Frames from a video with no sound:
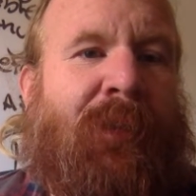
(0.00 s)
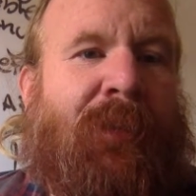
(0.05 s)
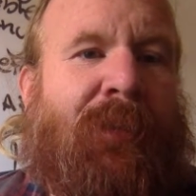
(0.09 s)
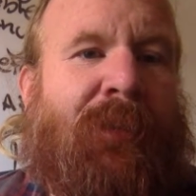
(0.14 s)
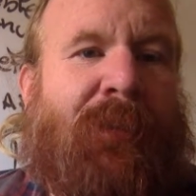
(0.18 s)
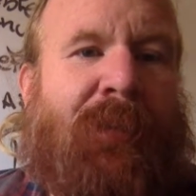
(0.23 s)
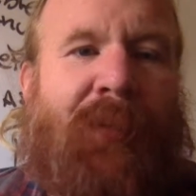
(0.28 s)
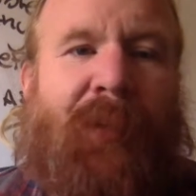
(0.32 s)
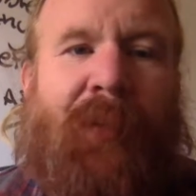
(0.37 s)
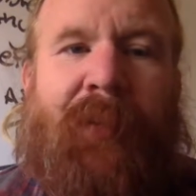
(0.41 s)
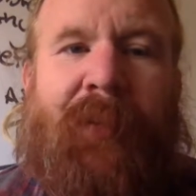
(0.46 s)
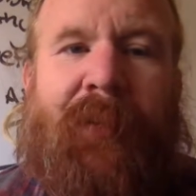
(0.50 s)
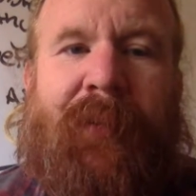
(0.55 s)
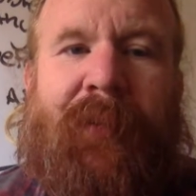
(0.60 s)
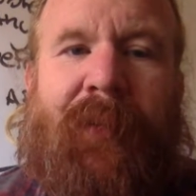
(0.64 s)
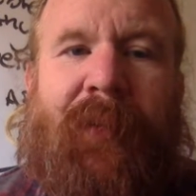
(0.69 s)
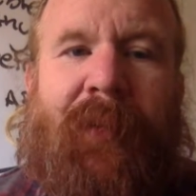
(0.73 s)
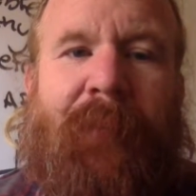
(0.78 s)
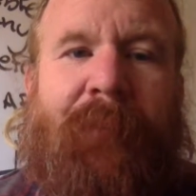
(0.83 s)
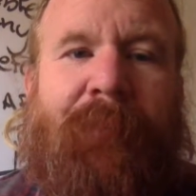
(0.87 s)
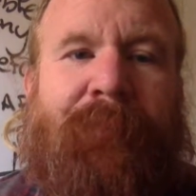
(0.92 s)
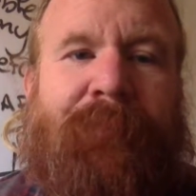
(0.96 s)
It's like all the
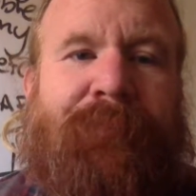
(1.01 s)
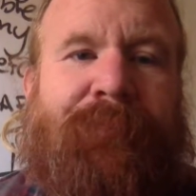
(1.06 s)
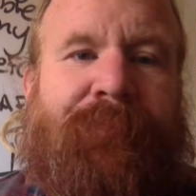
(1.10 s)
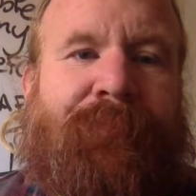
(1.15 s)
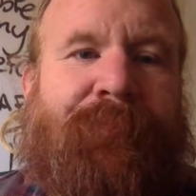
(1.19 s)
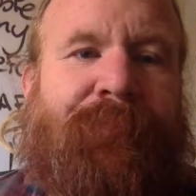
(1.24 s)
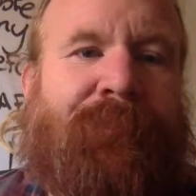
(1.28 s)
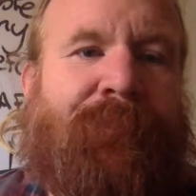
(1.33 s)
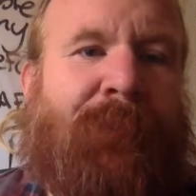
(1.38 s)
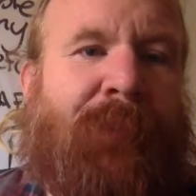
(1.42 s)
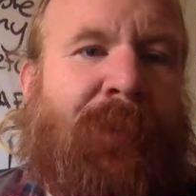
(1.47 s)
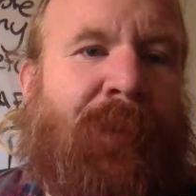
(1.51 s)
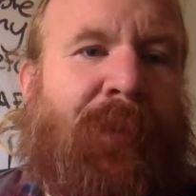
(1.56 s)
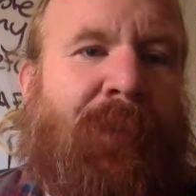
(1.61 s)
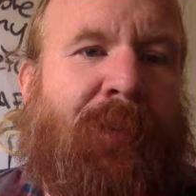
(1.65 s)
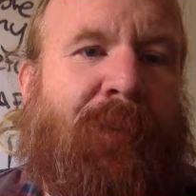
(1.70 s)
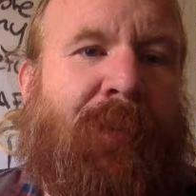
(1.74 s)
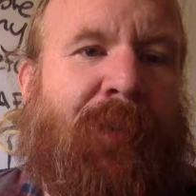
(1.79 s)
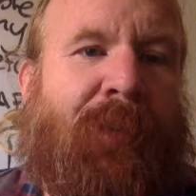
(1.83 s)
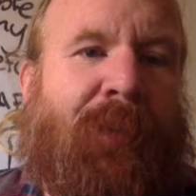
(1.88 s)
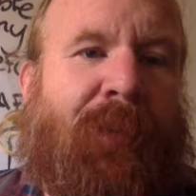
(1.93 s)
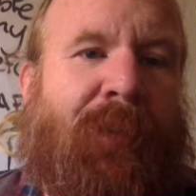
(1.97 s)
time,
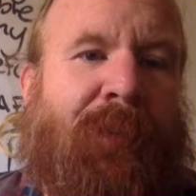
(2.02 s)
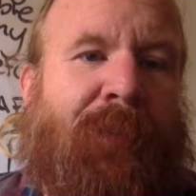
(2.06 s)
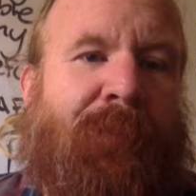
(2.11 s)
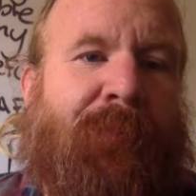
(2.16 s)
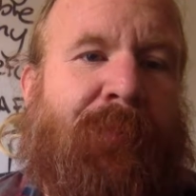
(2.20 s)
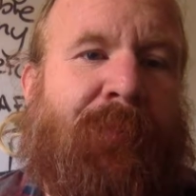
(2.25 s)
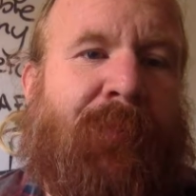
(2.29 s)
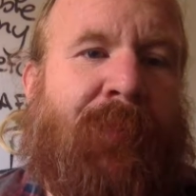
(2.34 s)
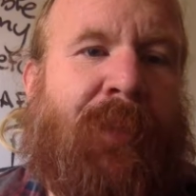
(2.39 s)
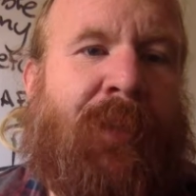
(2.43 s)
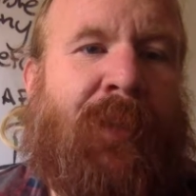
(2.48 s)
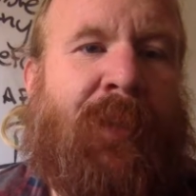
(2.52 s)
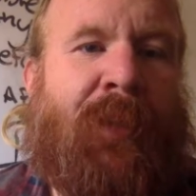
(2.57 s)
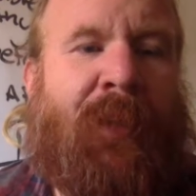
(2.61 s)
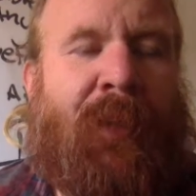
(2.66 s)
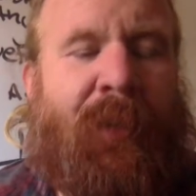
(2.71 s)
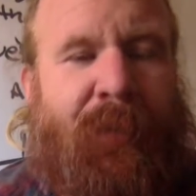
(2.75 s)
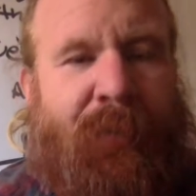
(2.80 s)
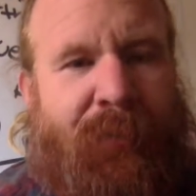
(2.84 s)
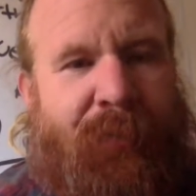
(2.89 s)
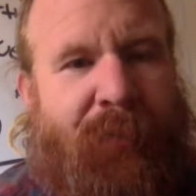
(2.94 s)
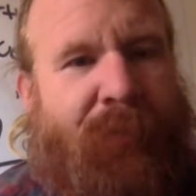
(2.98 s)
like I
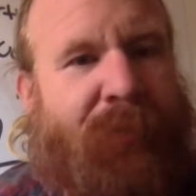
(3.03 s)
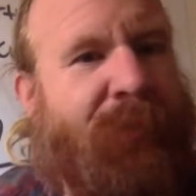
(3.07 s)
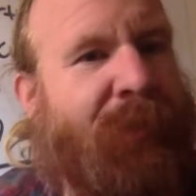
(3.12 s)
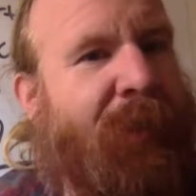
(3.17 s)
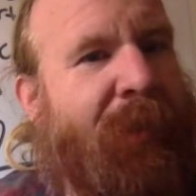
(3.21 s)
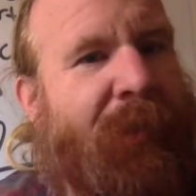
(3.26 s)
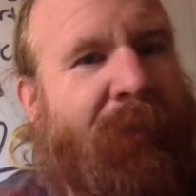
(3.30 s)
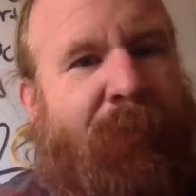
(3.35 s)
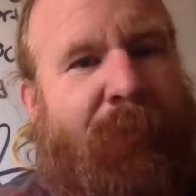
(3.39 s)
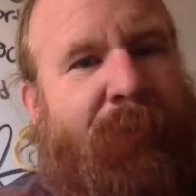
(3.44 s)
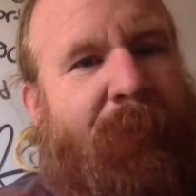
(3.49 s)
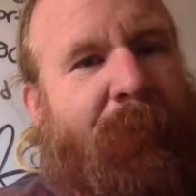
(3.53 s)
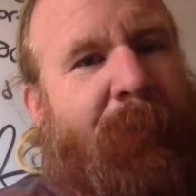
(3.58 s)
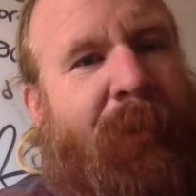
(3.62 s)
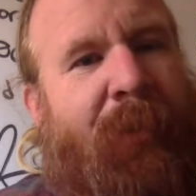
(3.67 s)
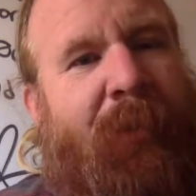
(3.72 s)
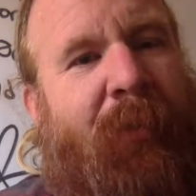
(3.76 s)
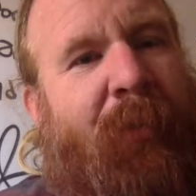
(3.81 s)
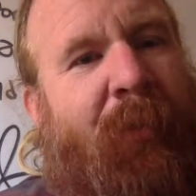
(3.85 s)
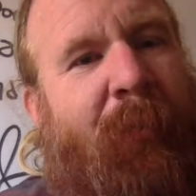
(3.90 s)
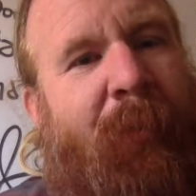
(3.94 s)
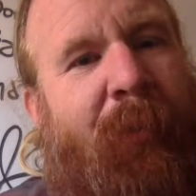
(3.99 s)
still cycle through my
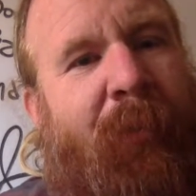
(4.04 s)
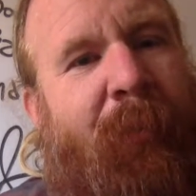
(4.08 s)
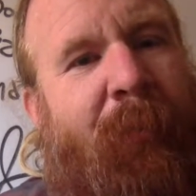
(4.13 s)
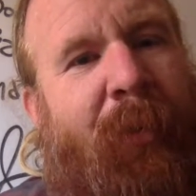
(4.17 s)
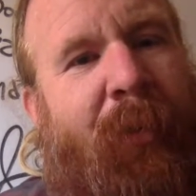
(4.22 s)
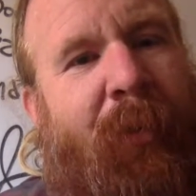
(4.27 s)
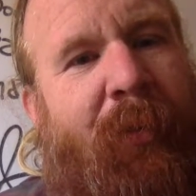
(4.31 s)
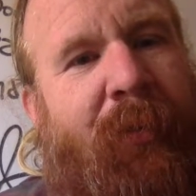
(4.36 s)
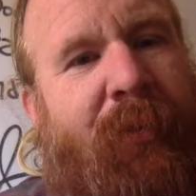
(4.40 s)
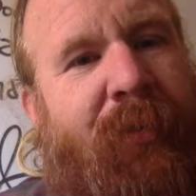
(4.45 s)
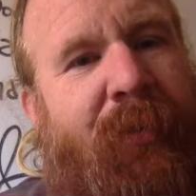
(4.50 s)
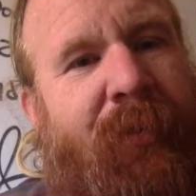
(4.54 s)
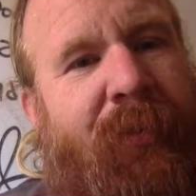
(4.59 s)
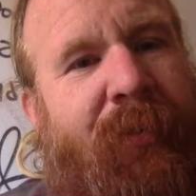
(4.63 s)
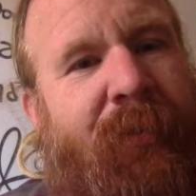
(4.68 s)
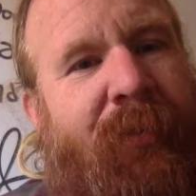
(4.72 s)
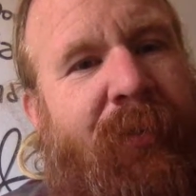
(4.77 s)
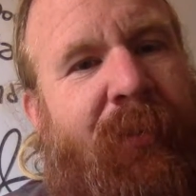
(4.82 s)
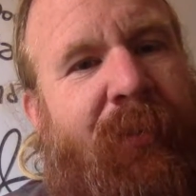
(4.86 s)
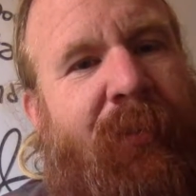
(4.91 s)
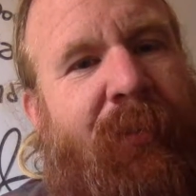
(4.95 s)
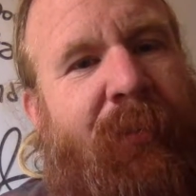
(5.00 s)
normal
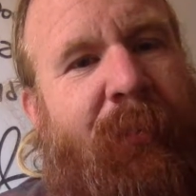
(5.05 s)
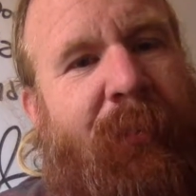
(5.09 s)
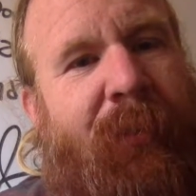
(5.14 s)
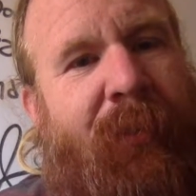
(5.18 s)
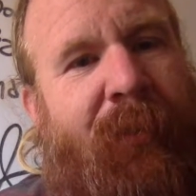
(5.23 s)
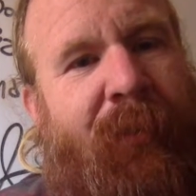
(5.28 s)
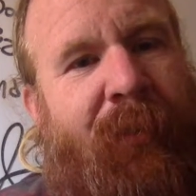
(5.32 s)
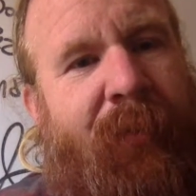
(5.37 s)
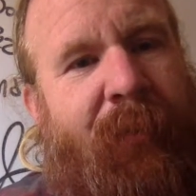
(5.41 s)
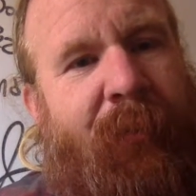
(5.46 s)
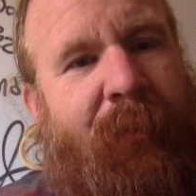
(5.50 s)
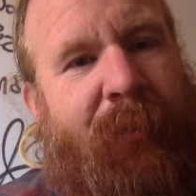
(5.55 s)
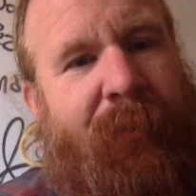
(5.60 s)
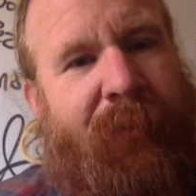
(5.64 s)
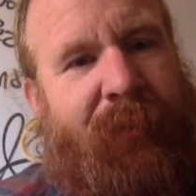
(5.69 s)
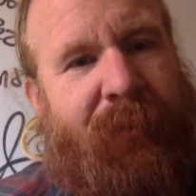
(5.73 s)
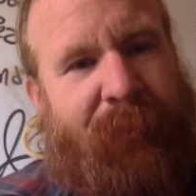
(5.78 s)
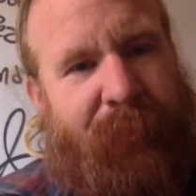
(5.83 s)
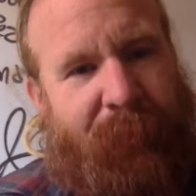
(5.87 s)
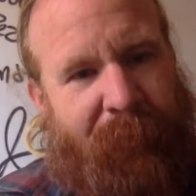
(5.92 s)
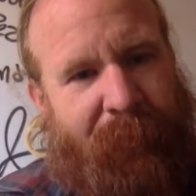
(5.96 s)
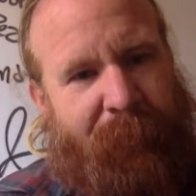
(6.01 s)
emotions. I'm not like one of
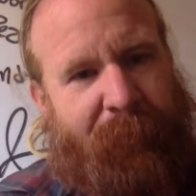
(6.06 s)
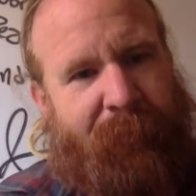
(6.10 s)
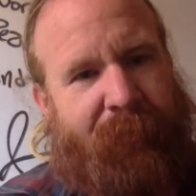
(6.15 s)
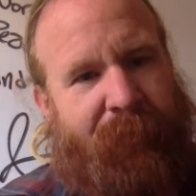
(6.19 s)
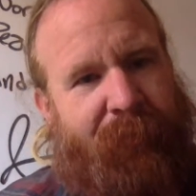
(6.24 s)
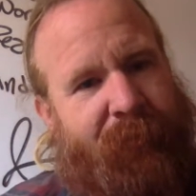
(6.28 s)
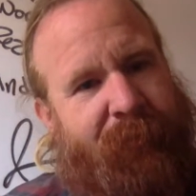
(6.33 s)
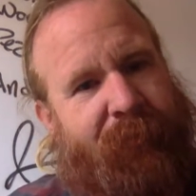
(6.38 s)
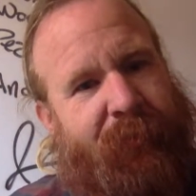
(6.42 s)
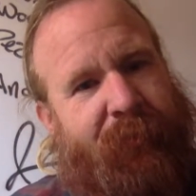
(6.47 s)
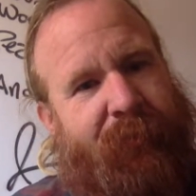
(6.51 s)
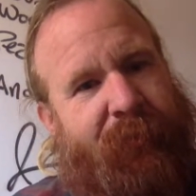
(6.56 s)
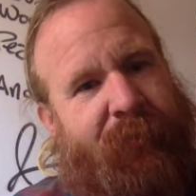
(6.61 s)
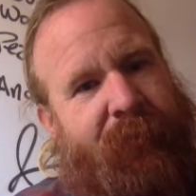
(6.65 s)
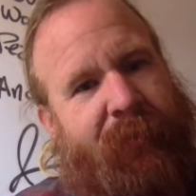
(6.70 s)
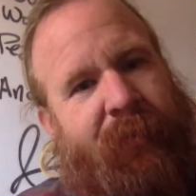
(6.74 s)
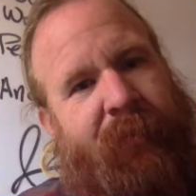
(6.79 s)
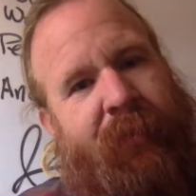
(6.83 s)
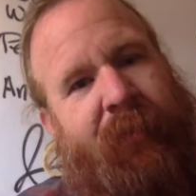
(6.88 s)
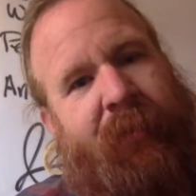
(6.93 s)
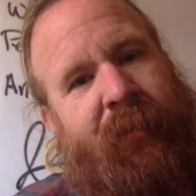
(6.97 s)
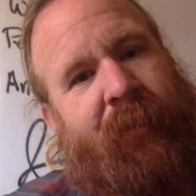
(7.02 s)
these people that's just,
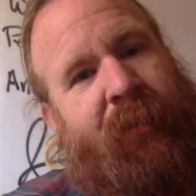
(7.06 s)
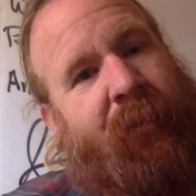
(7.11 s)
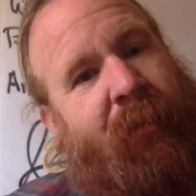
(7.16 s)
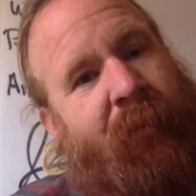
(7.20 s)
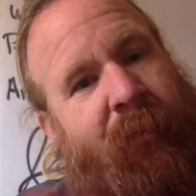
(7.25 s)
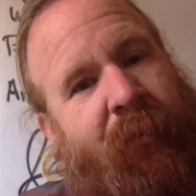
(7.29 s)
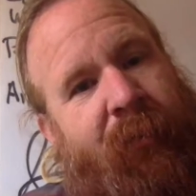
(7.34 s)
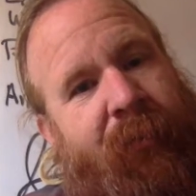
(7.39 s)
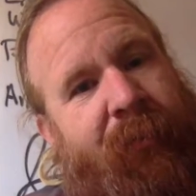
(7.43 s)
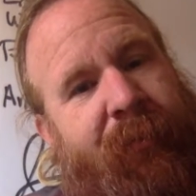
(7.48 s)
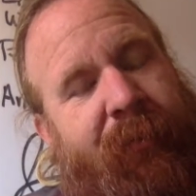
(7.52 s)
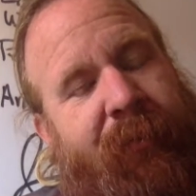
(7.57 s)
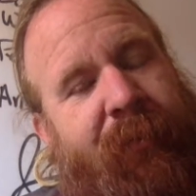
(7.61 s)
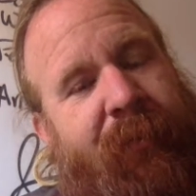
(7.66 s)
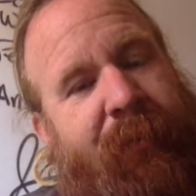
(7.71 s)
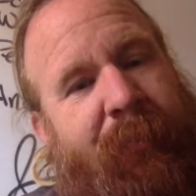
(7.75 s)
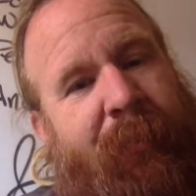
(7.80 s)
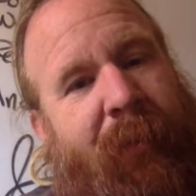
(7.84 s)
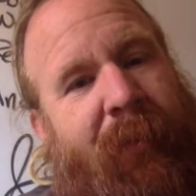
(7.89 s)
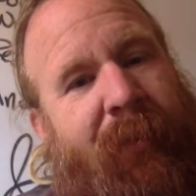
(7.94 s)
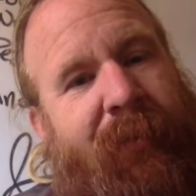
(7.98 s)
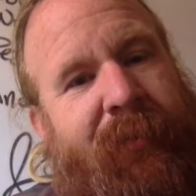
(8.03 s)
oh, everything's
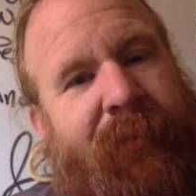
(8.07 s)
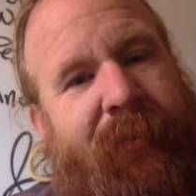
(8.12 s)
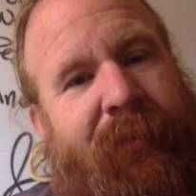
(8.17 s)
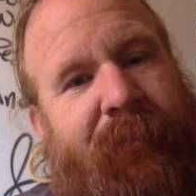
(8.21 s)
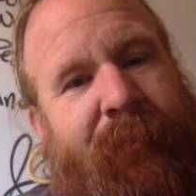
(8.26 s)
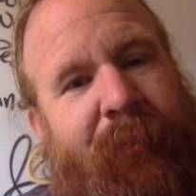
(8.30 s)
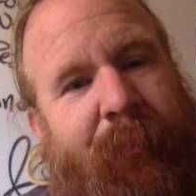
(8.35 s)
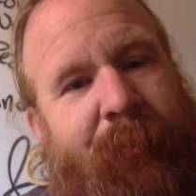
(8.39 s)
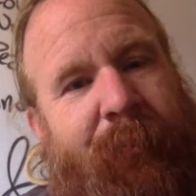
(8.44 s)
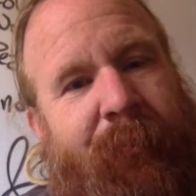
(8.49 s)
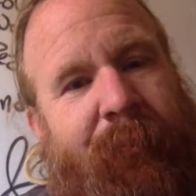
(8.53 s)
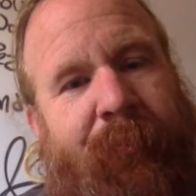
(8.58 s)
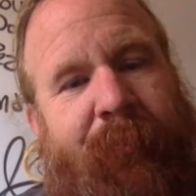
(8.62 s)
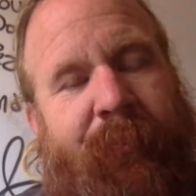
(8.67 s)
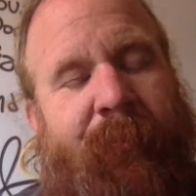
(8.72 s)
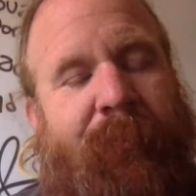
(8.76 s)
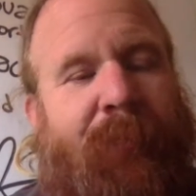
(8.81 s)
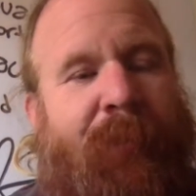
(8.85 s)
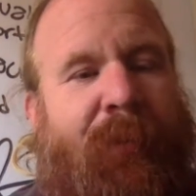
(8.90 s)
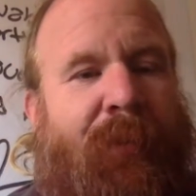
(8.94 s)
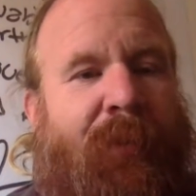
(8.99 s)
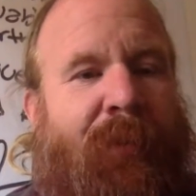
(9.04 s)
positive and,
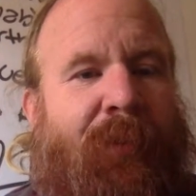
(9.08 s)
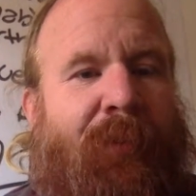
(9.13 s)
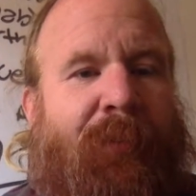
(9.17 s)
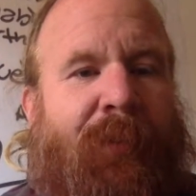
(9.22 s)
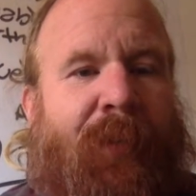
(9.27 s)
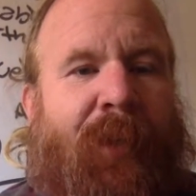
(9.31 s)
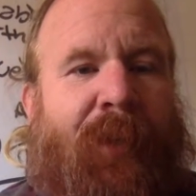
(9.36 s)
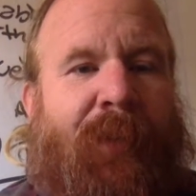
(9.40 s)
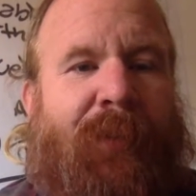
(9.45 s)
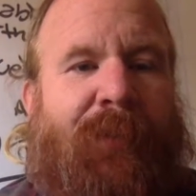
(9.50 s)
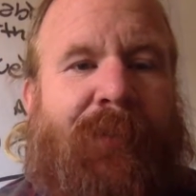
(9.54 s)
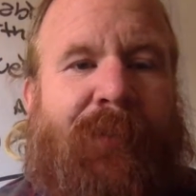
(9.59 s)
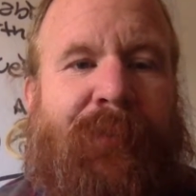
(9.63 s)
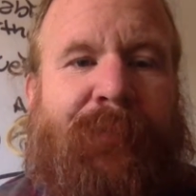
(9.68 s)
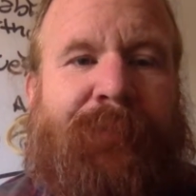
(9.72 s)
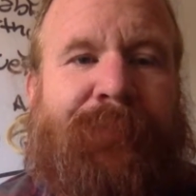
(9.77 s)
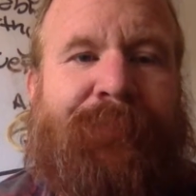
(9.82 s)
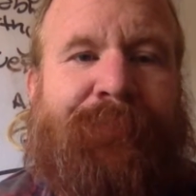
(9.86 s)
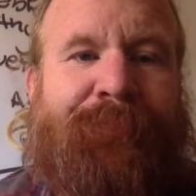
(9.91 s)
nice.